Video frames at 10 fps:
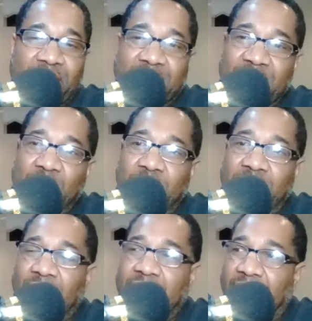I took one
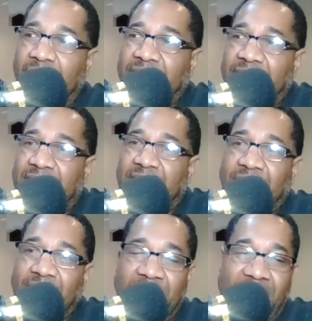of your classes
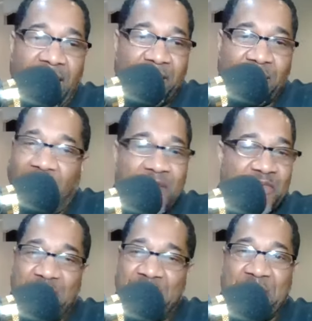at Akron, I
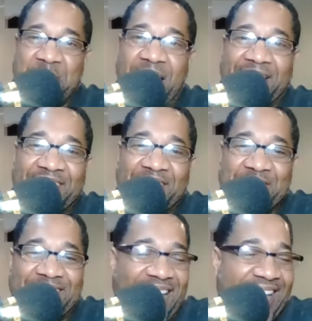always refer back to
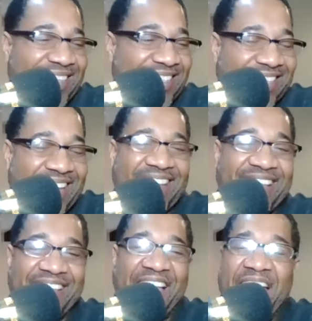those classes.
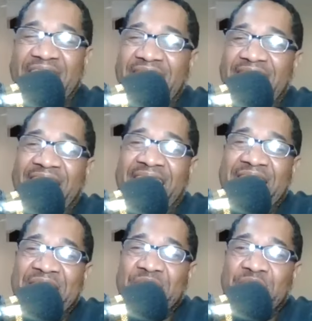
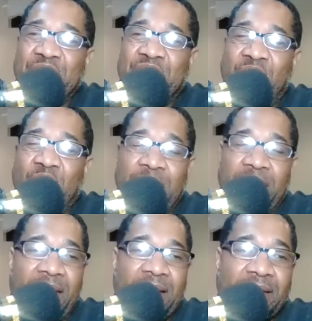And you told me
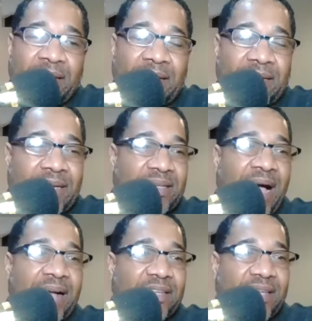that
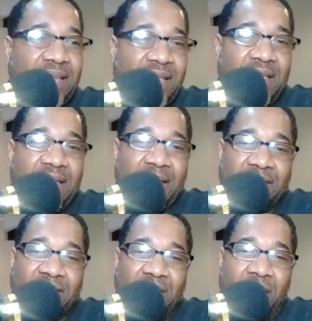Dr. King
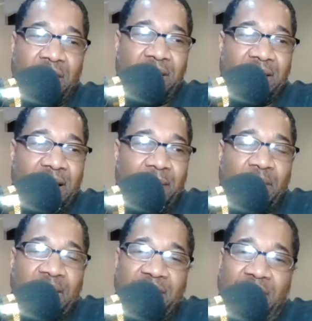had started, I
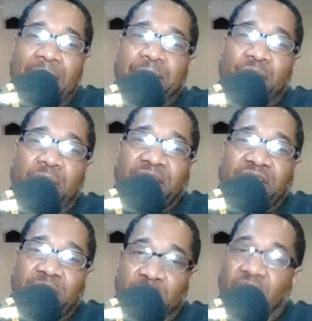believe,
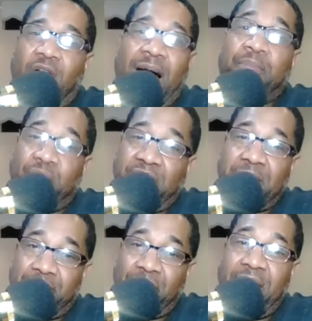it was called
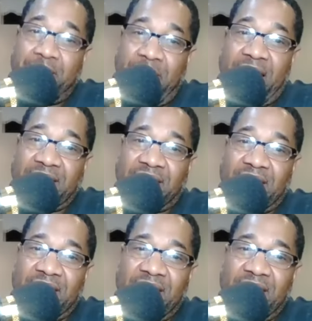Operation Breadbasket.